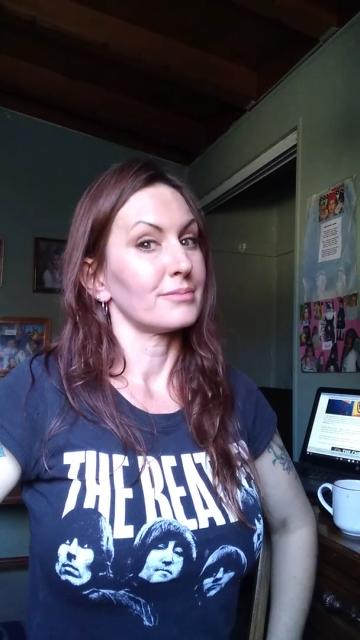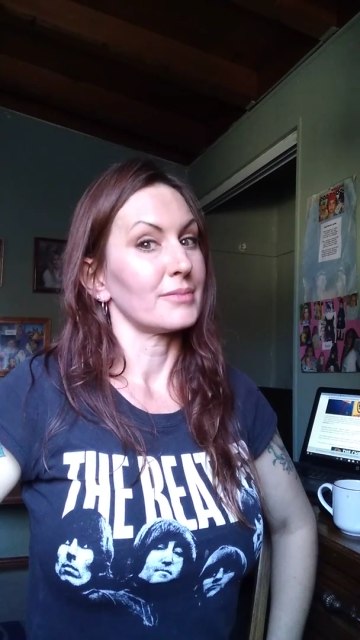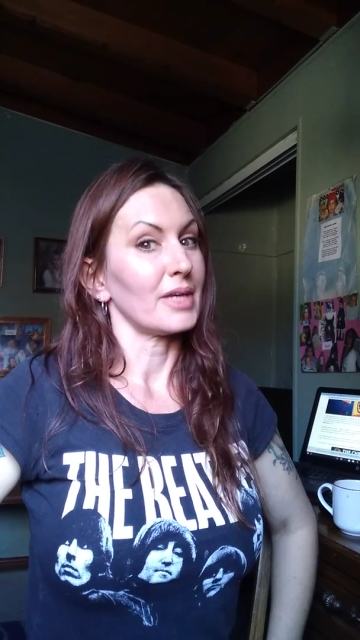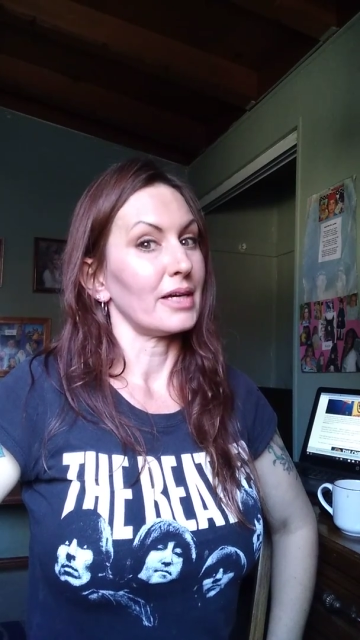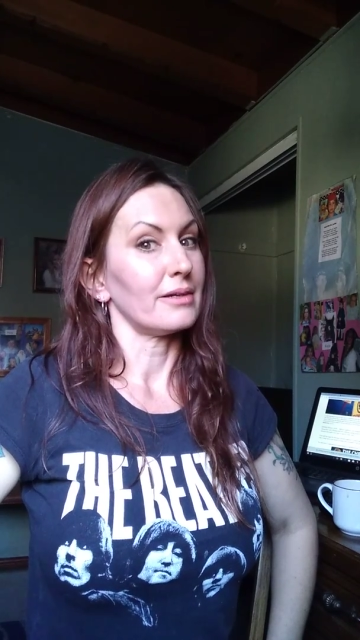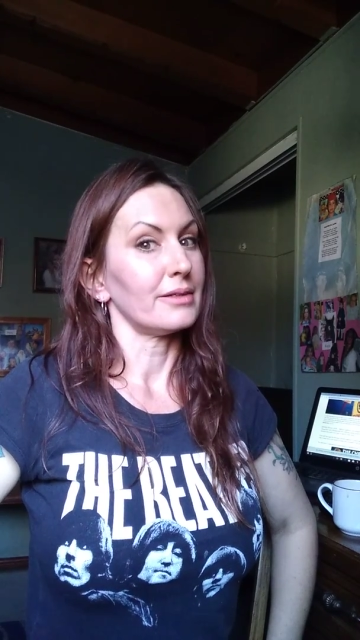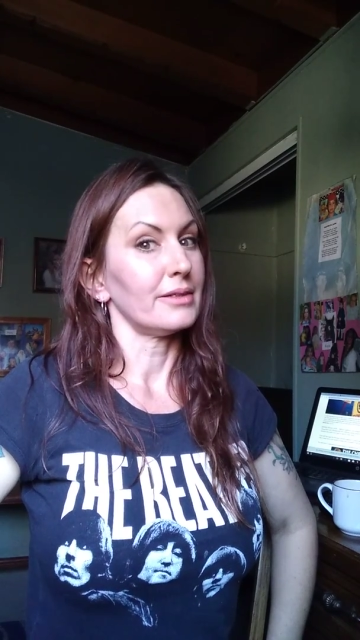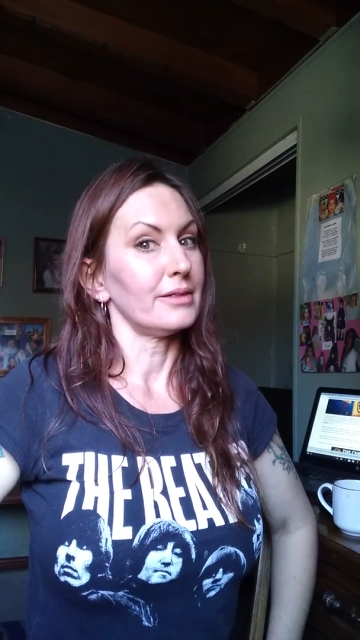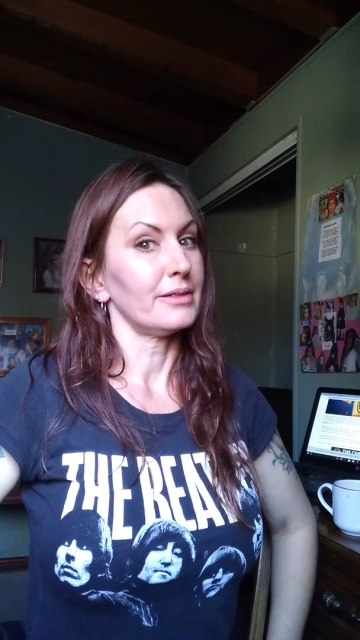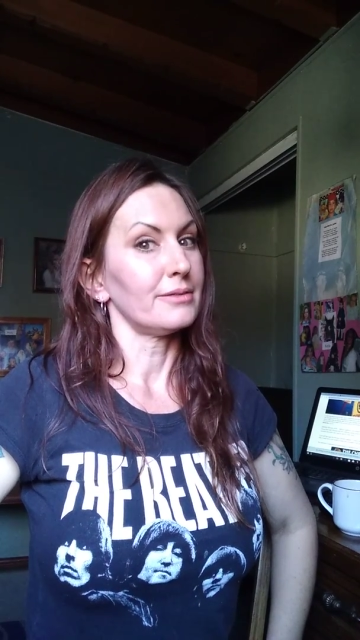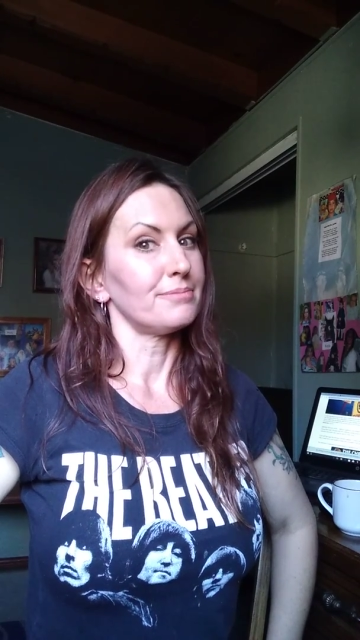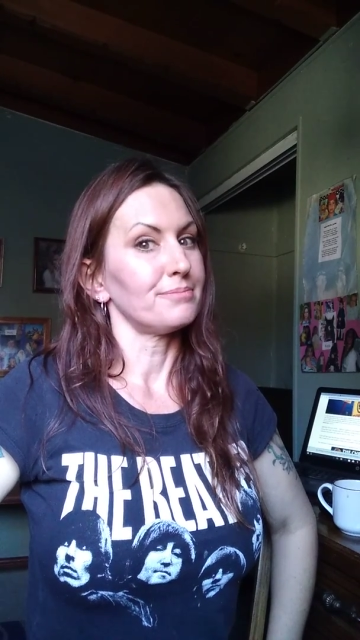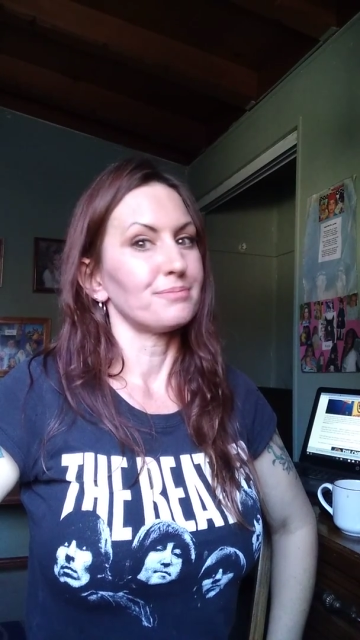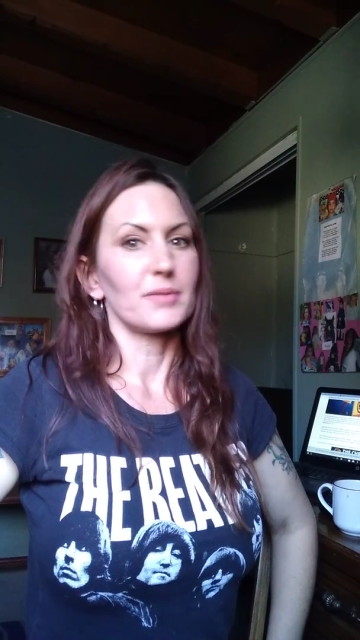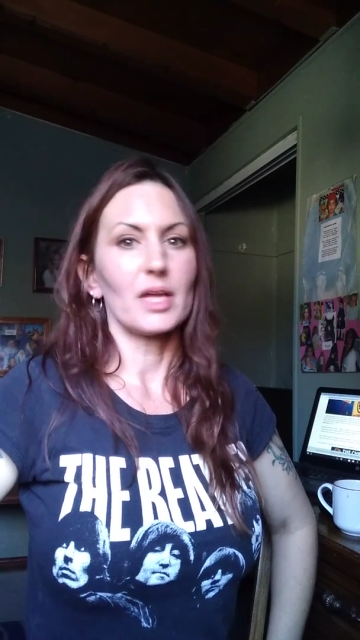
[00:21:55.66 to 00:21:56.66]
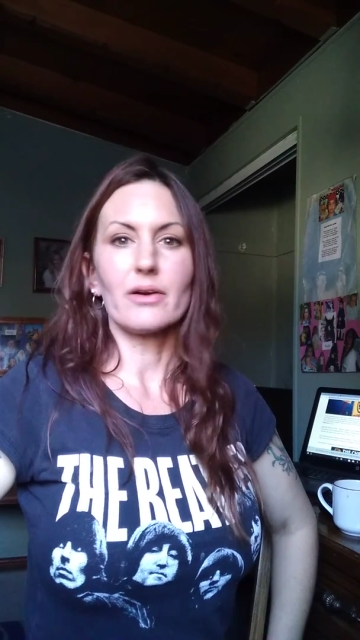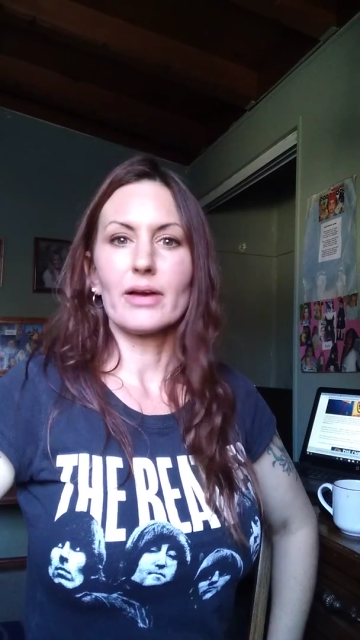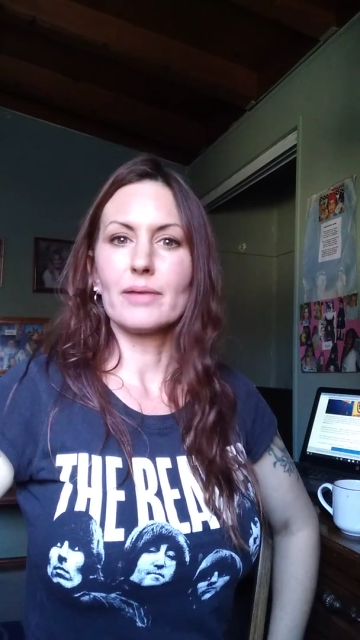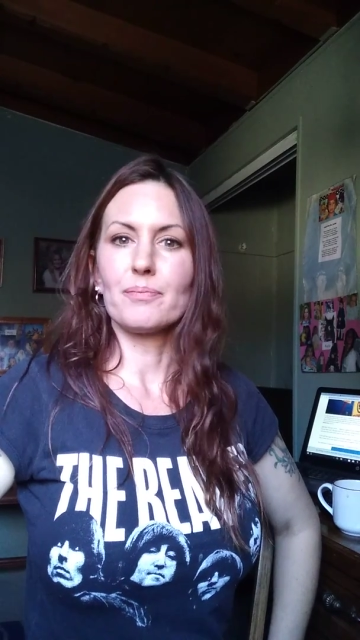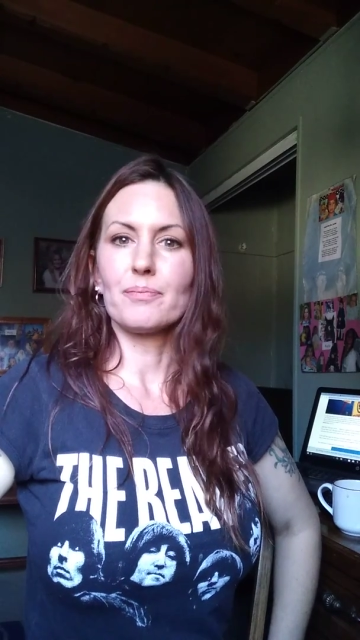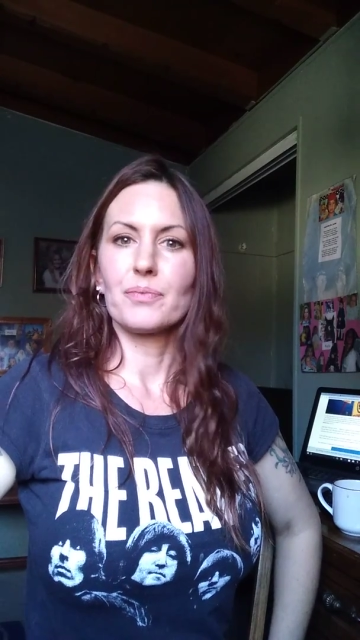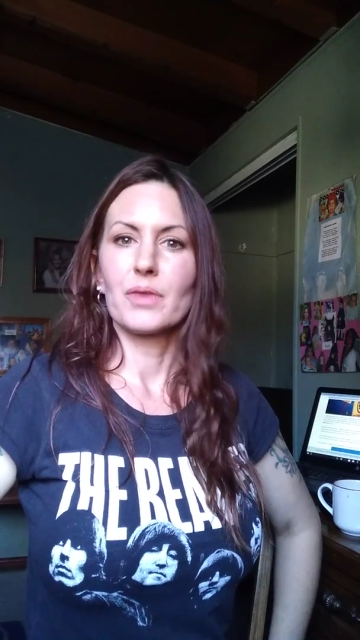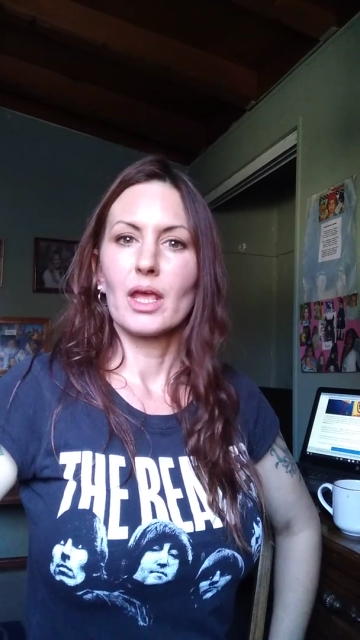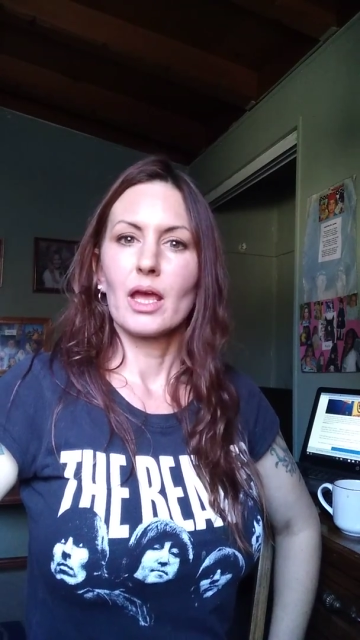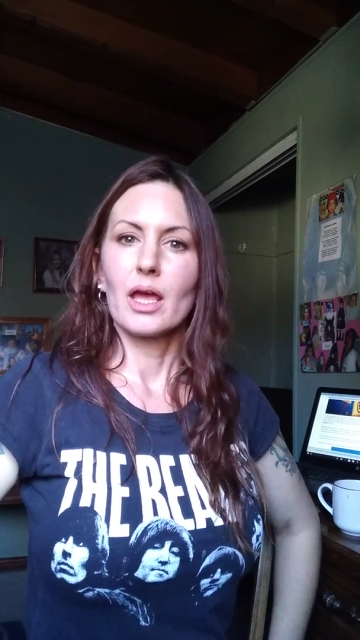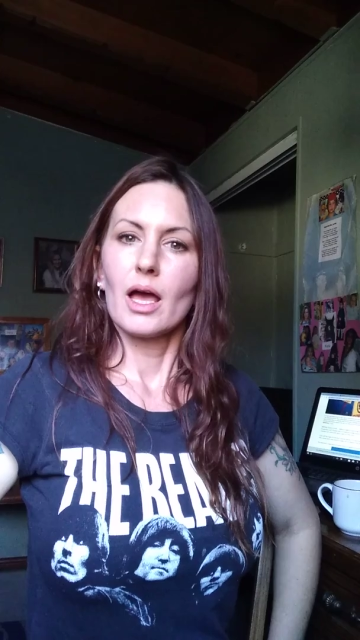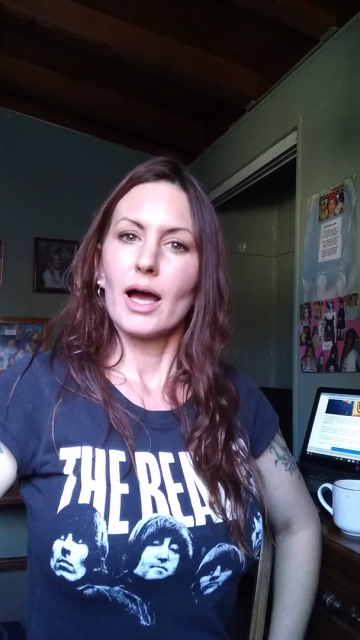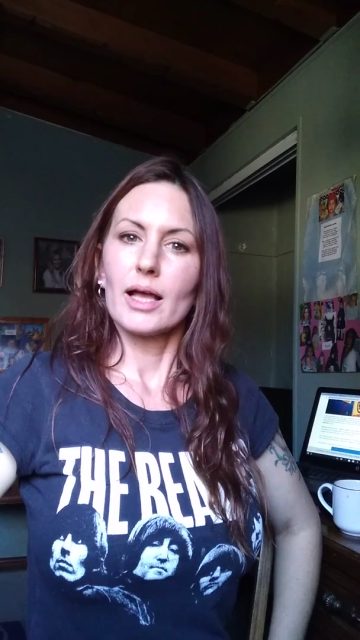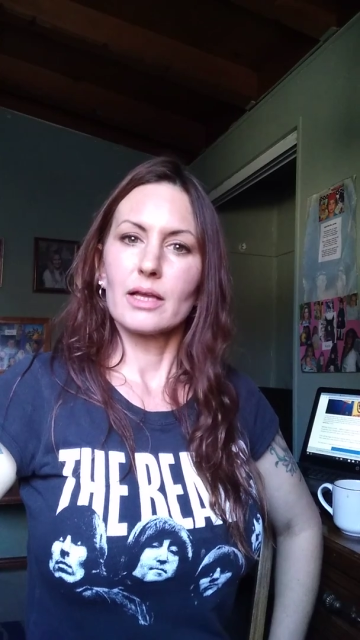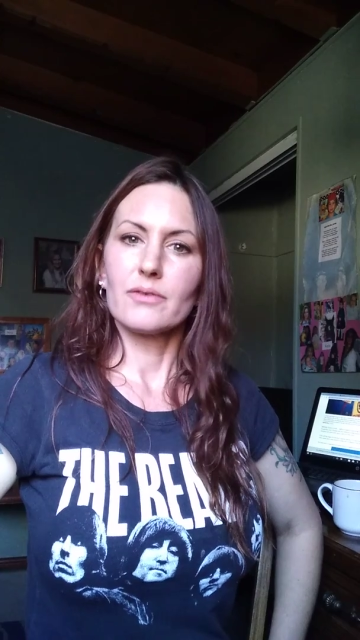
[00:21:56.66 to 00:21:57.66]
I don't know. All right.
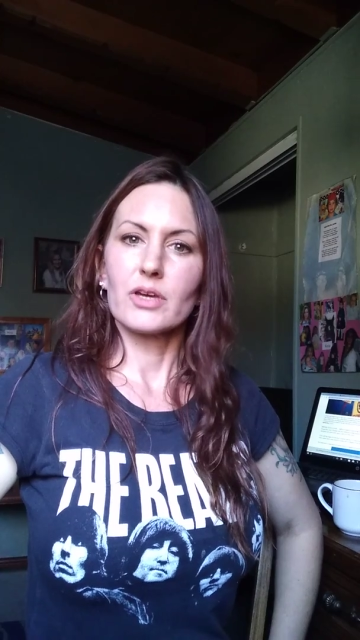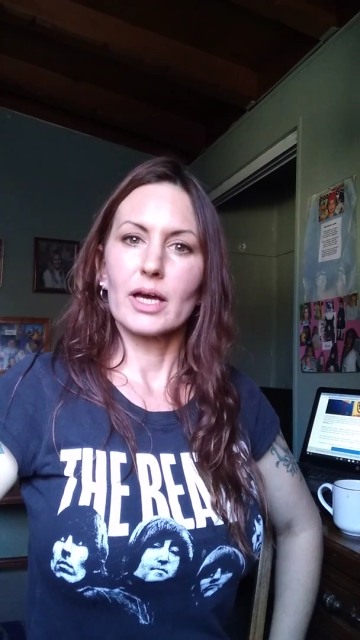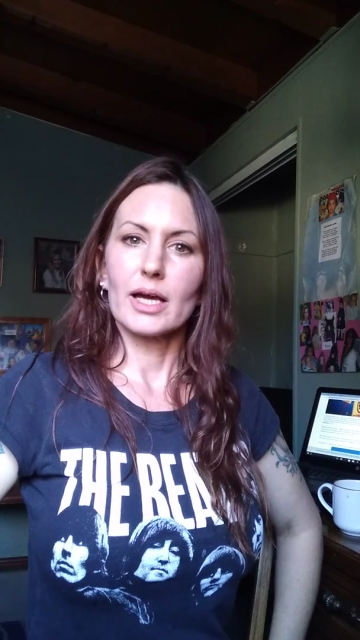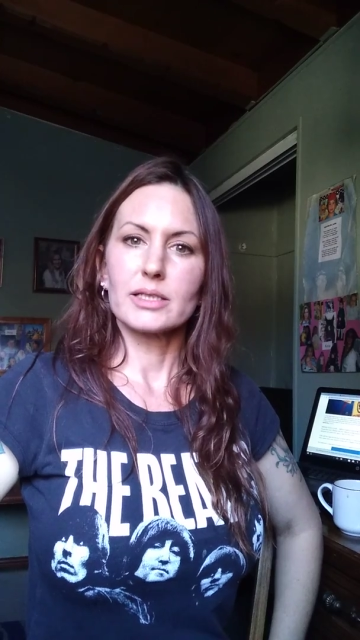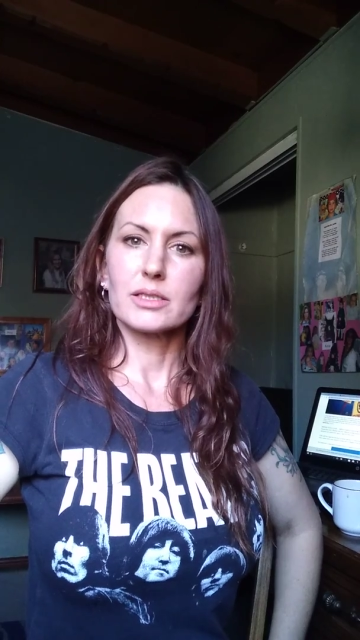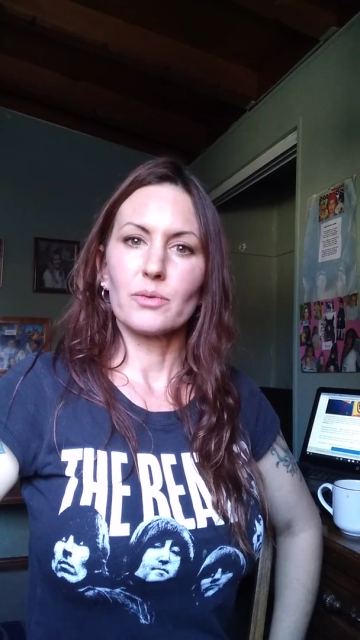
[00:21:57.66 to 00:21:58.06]
I love you guys.